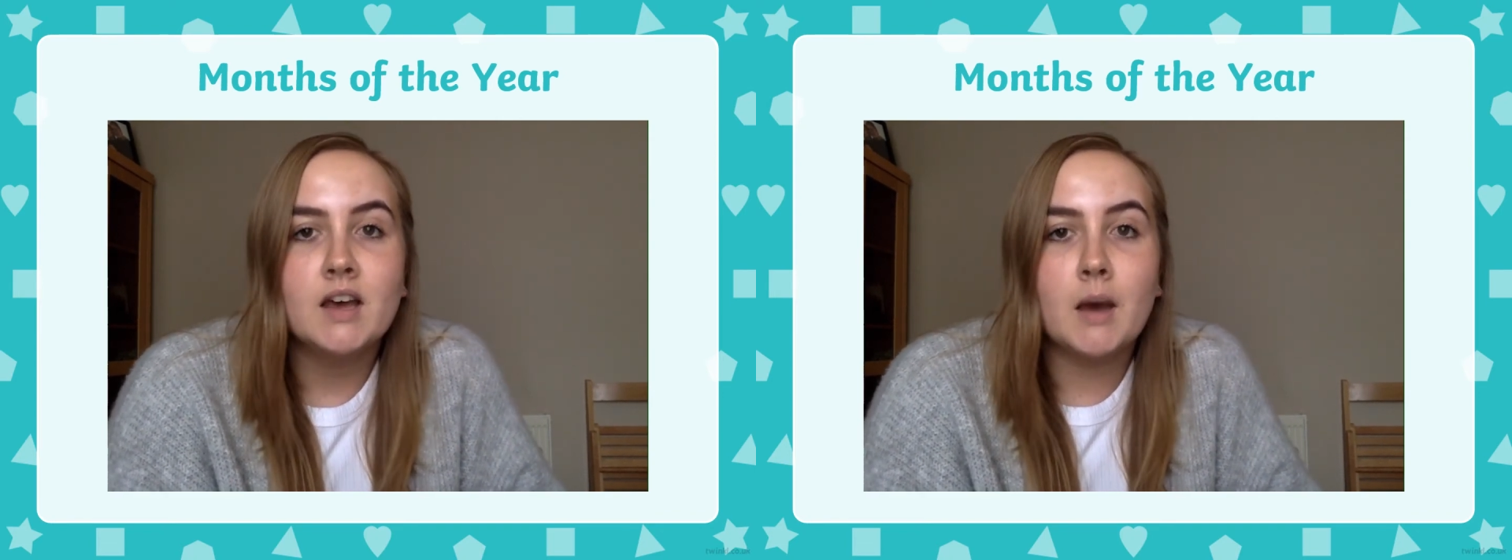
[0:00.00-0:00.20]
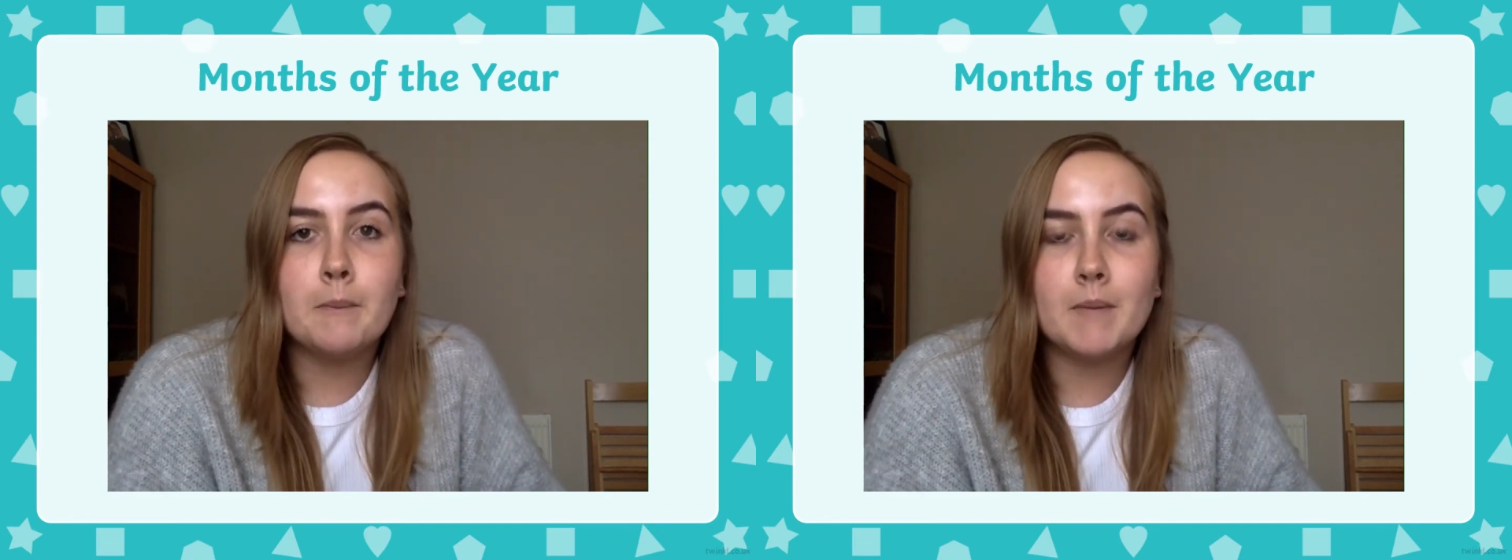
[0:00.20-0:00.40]

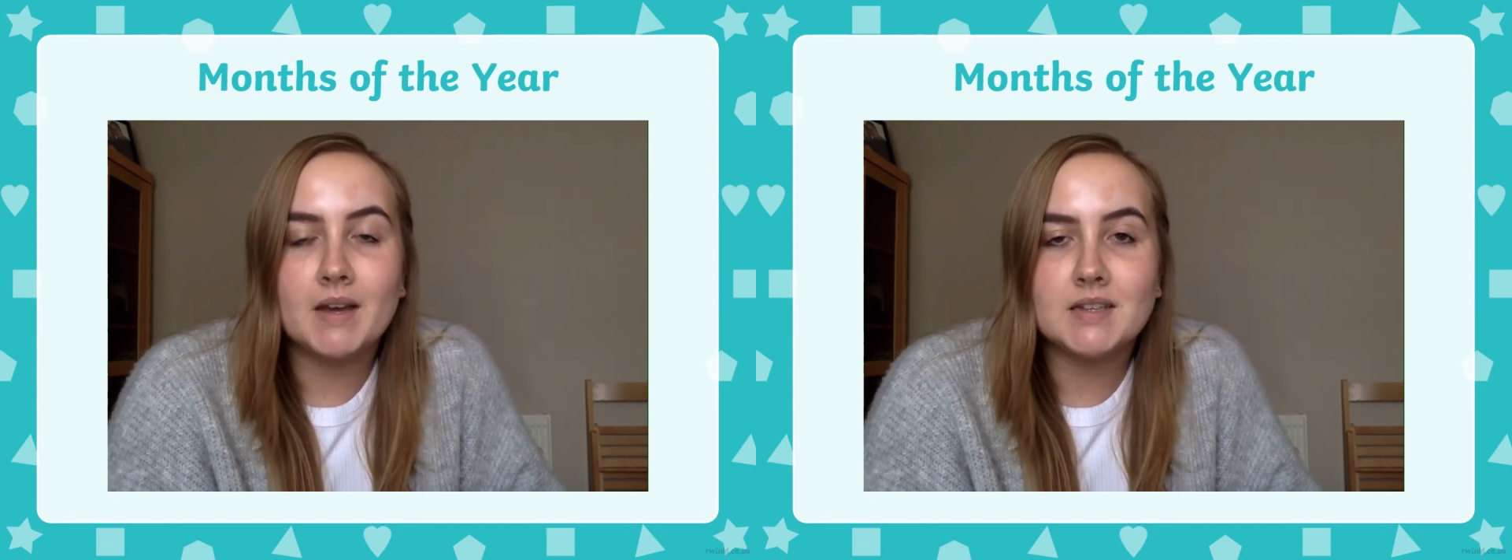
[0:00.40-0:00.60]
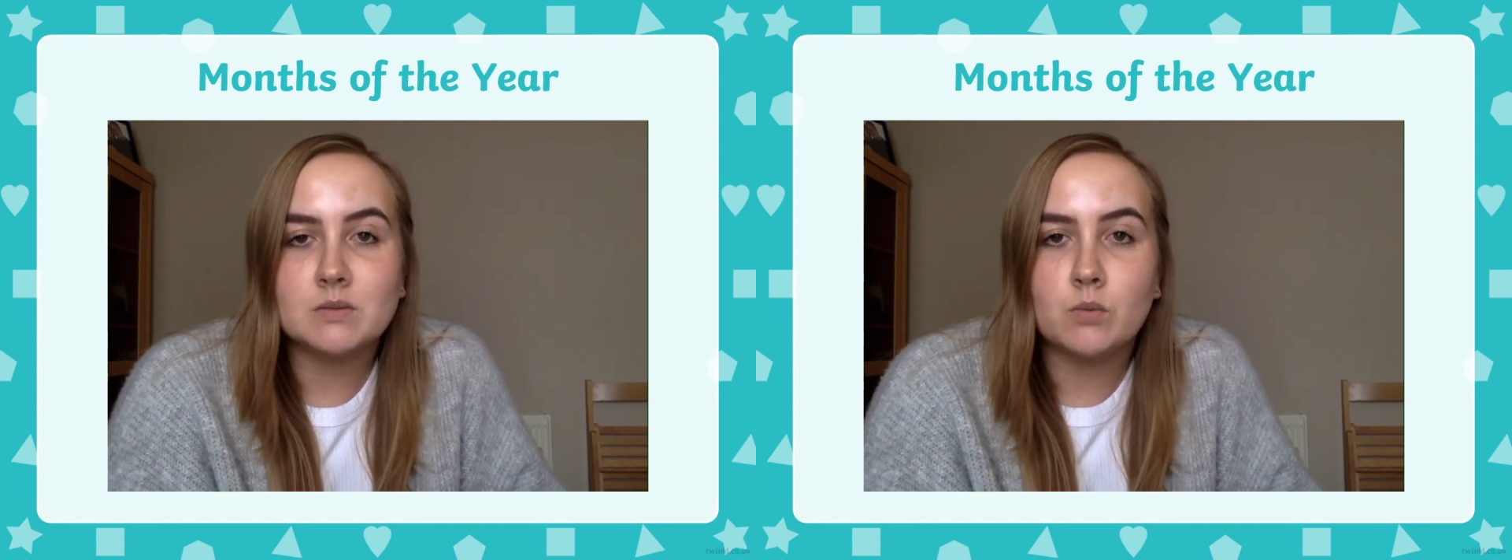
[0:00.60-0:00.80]

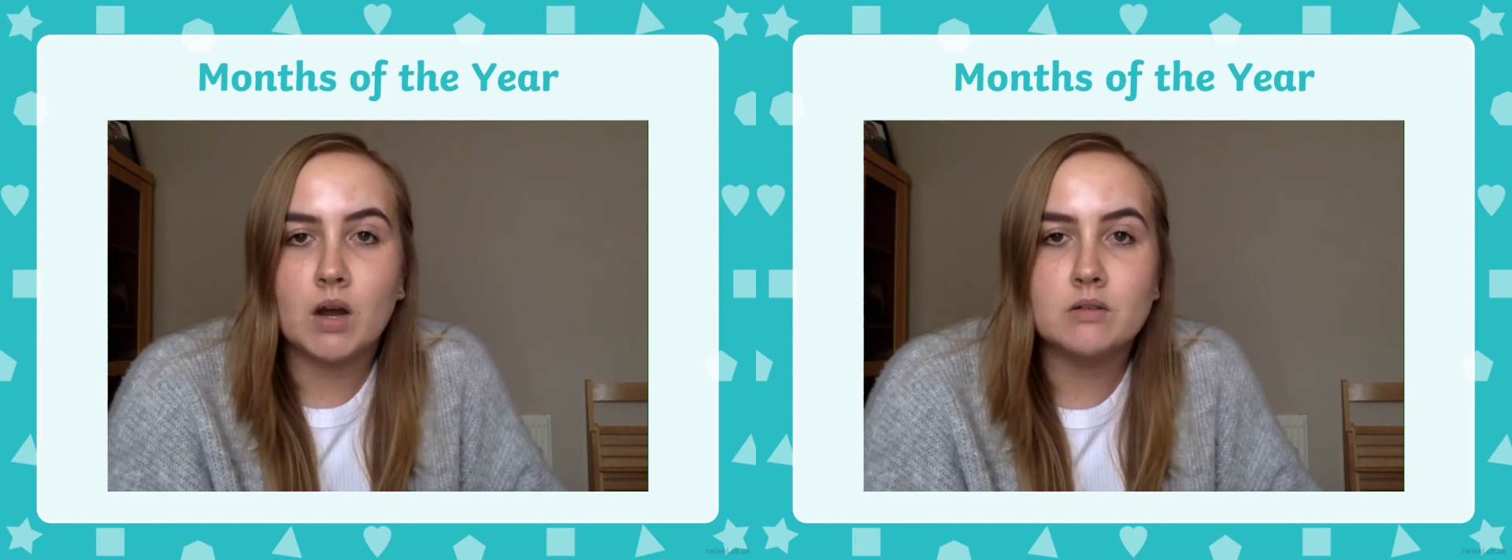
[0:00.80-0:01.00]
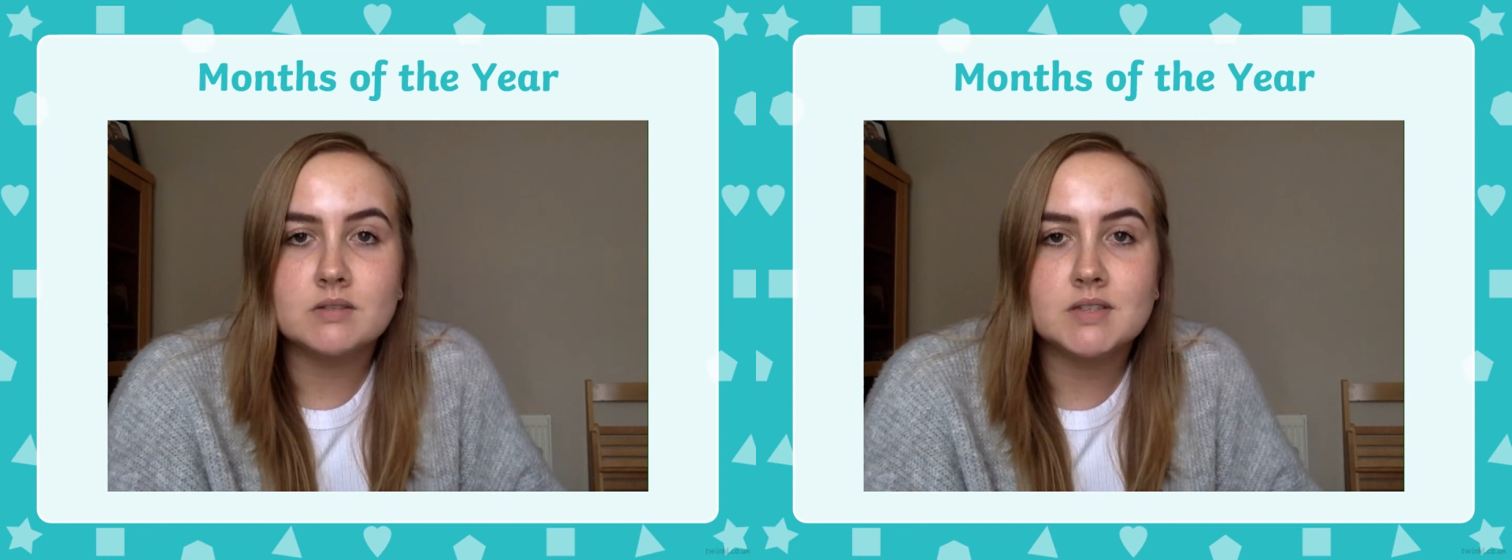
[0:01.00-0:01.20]
Amazing,
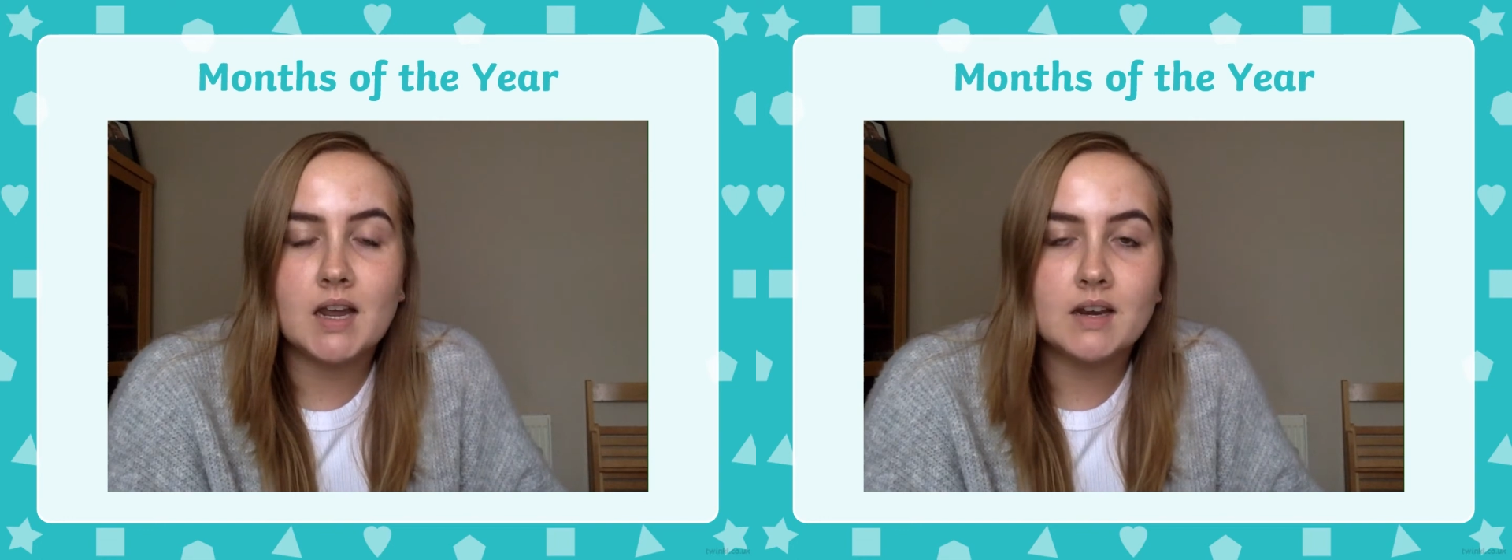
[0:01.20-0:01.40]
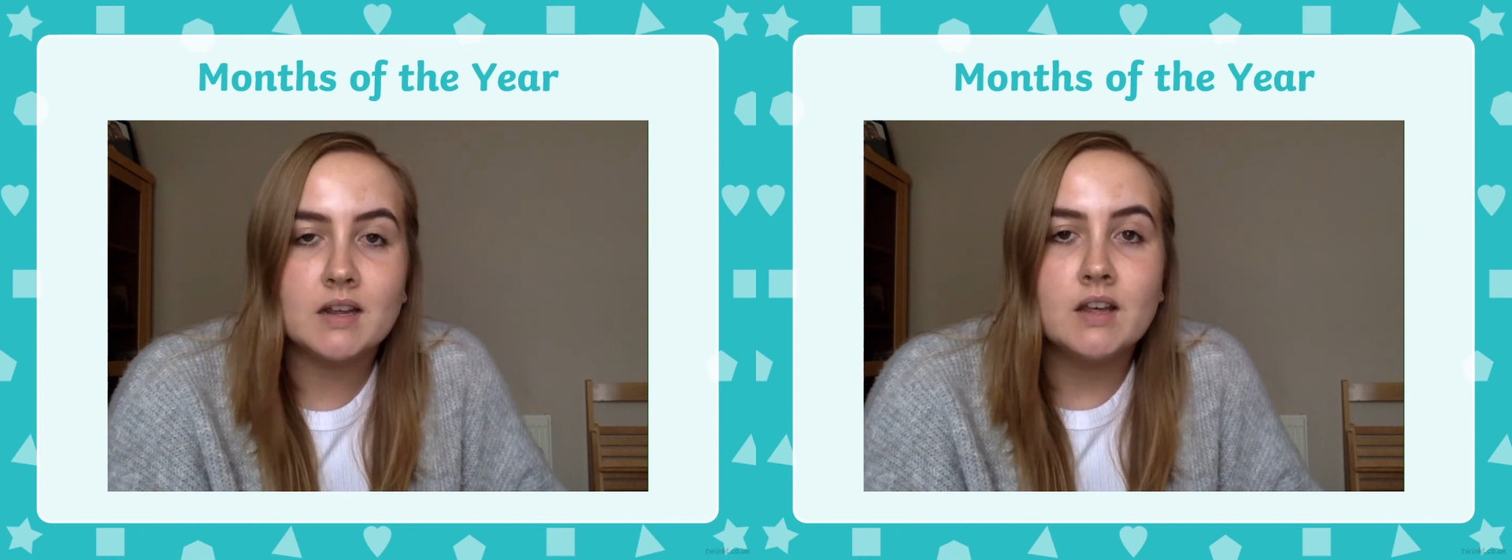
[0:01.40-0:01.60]
well done.